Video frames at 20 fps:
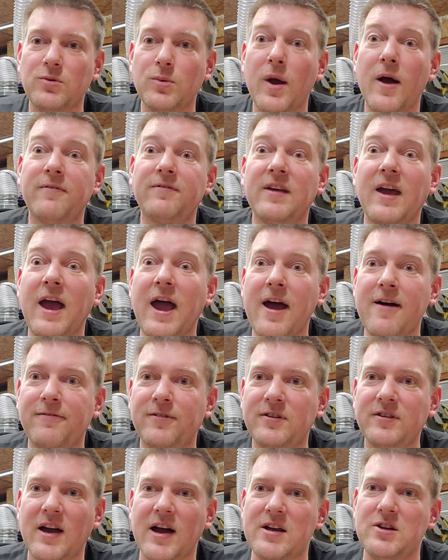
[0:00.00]
you have to
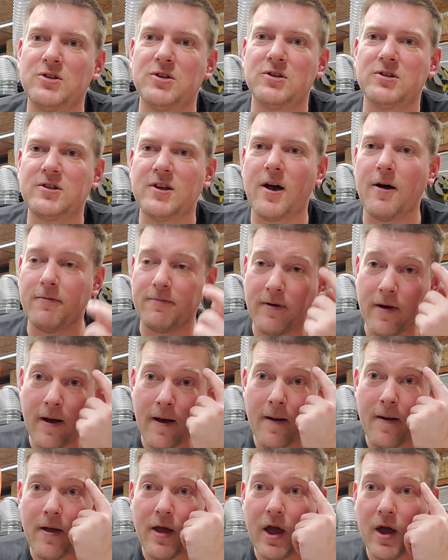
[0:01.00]
advertise yourself
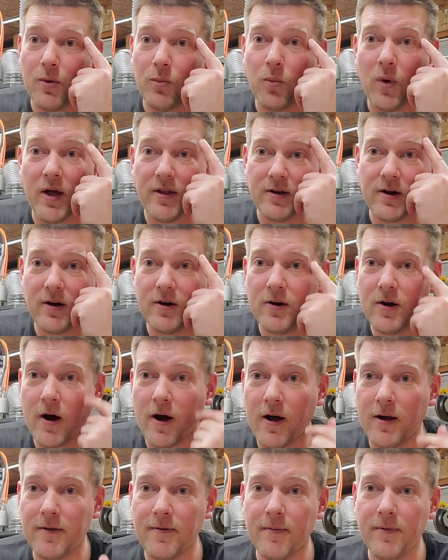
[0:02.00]
and whether or
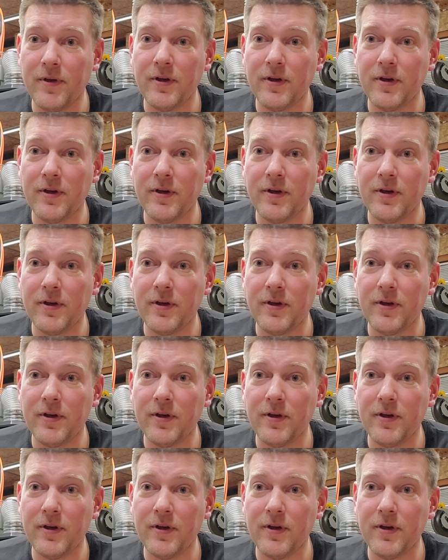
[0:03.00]
not